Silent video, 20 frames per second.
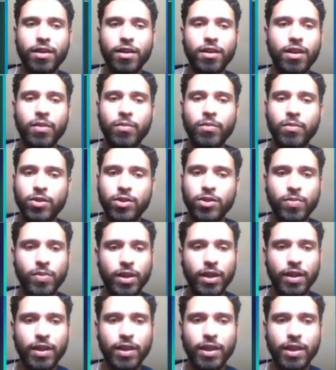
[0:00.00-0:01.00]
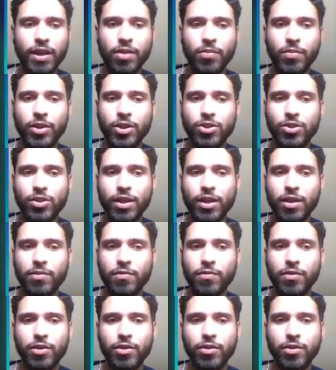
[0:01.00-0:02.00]
I'm going to play the animation again
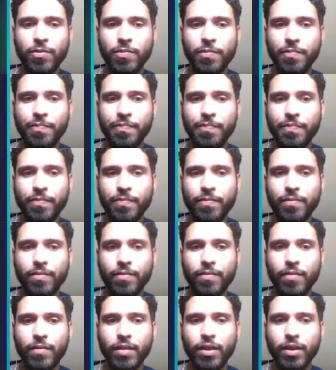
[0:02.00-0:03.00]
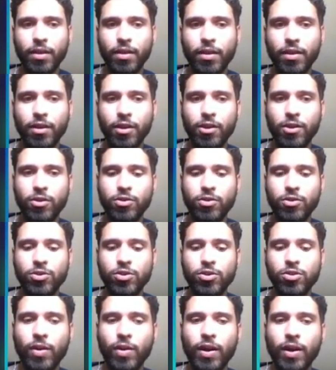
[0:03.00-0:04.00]
for you.
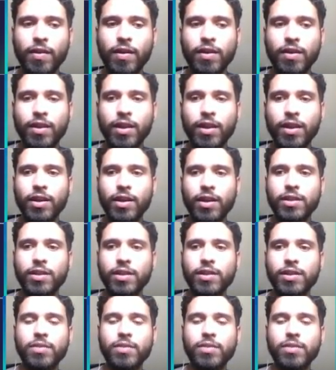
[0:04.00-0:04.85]
So I think that the most